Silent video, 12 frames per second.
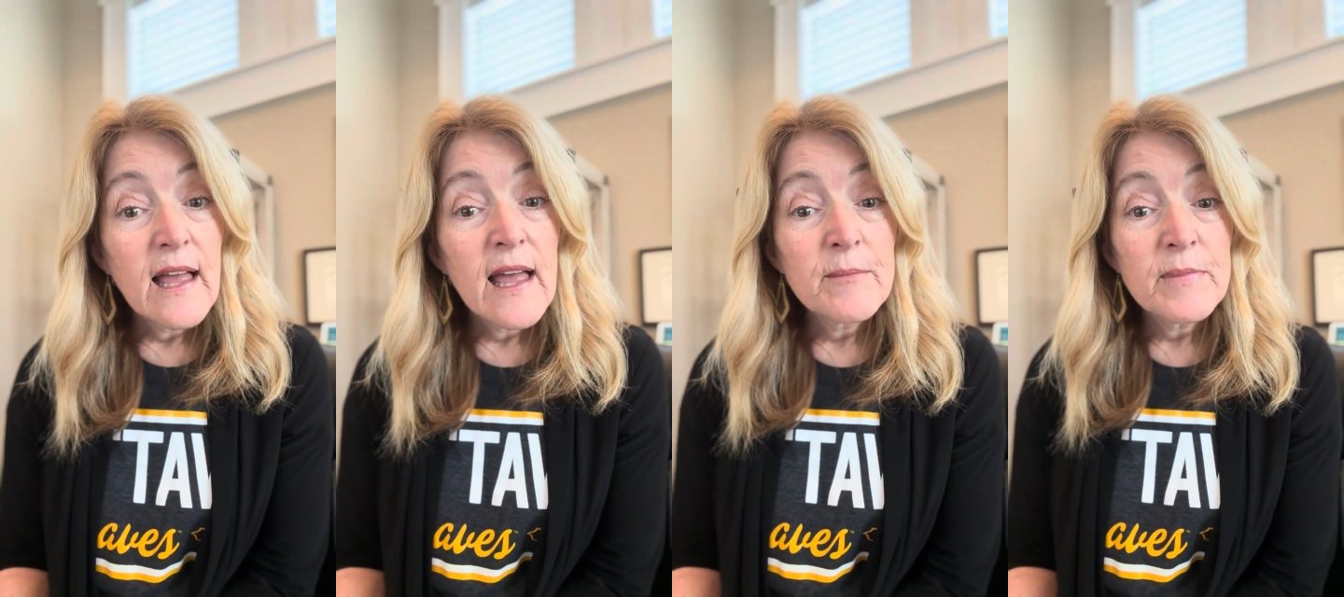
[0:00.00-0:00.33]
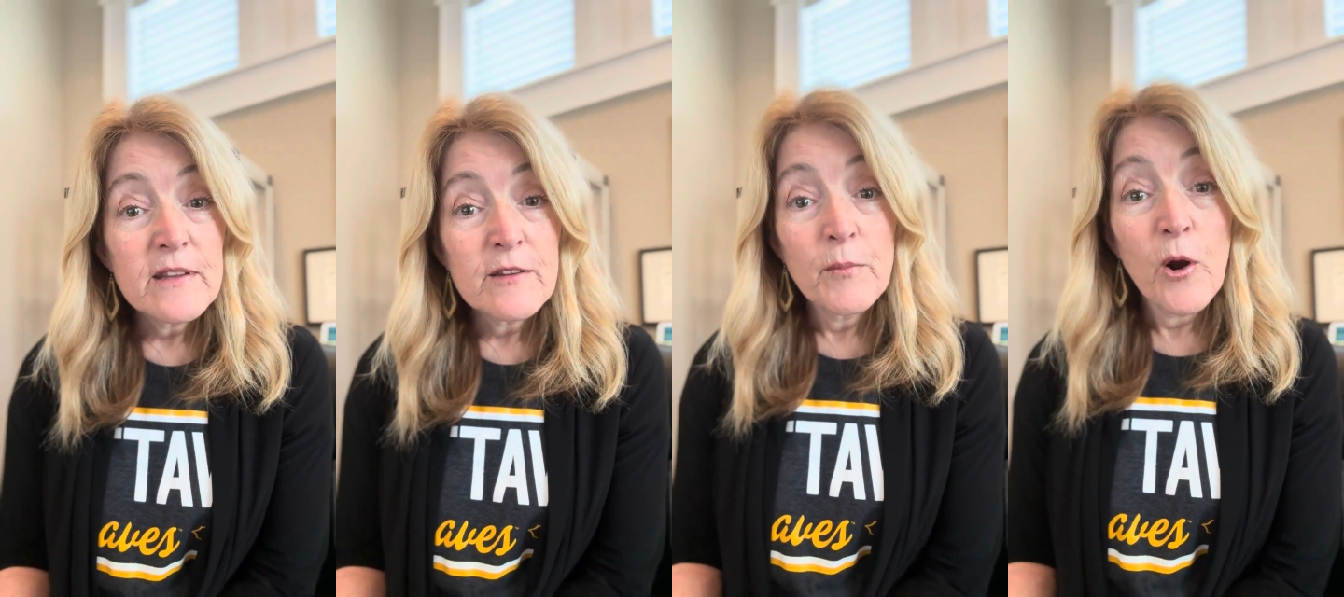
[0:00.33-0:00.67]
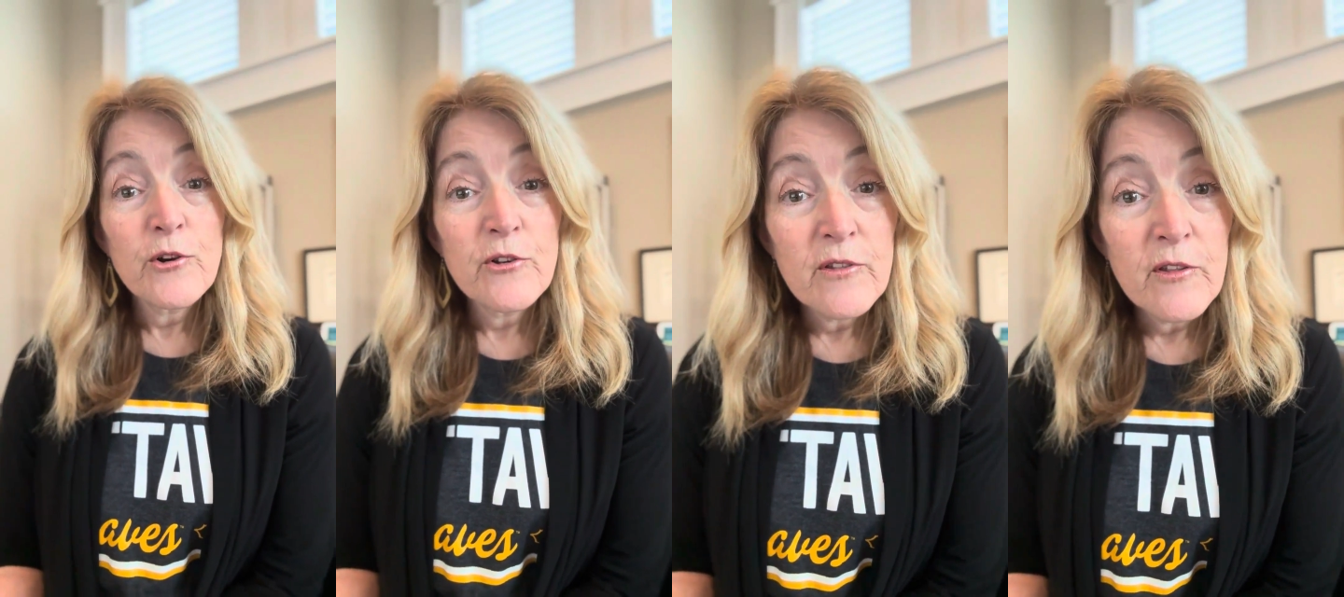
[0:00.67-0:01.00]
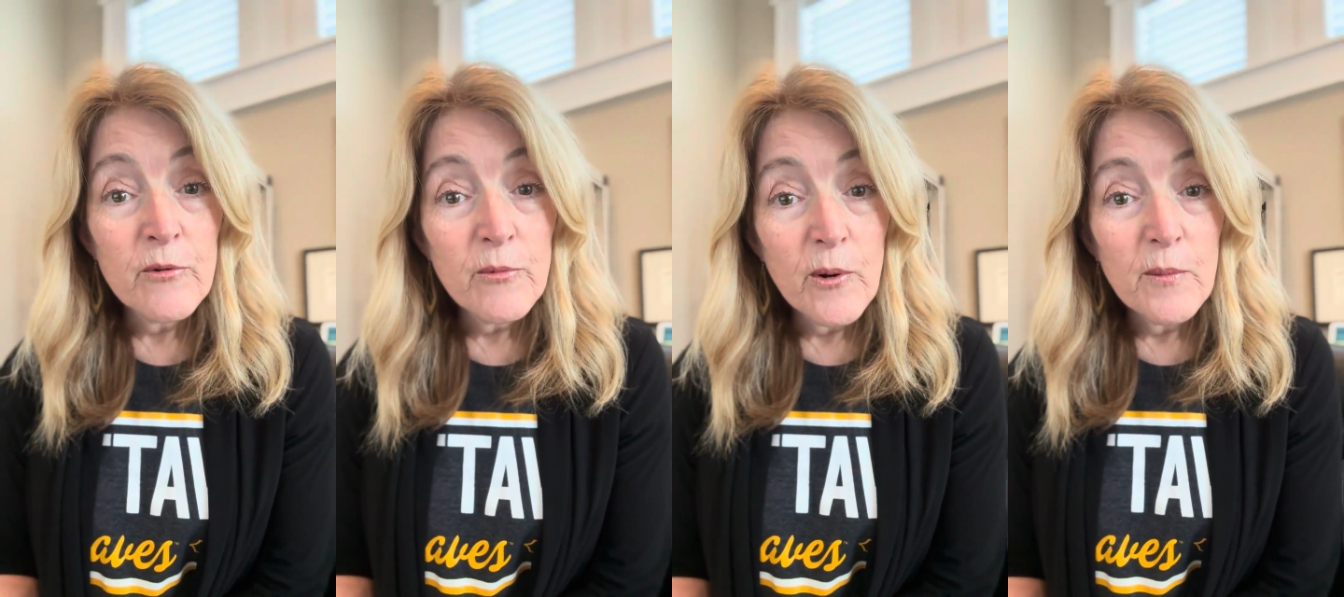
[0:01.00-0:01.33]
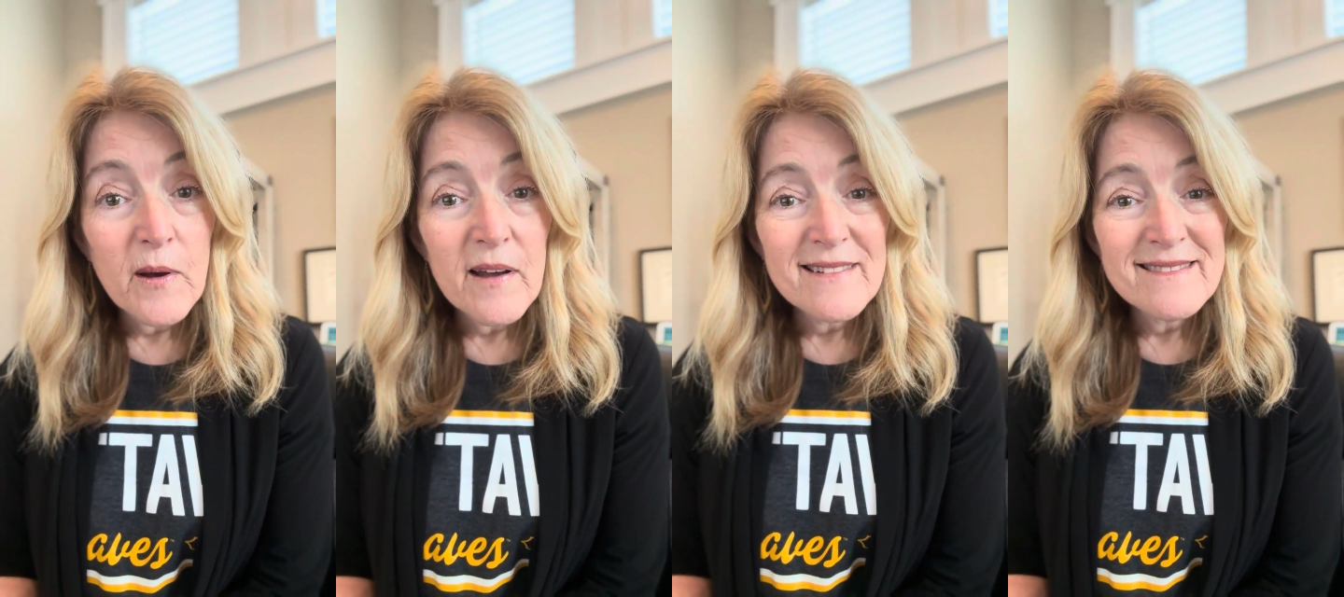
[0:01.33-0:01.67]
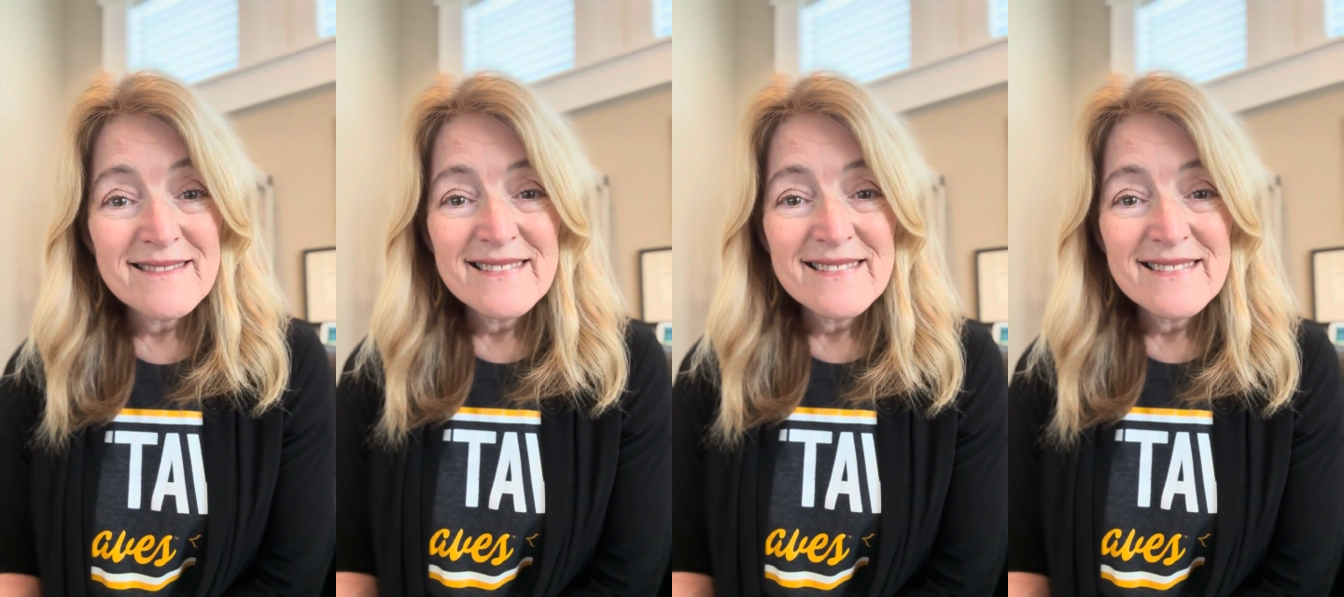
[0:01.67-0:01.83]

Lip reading: and be smarter than the robot.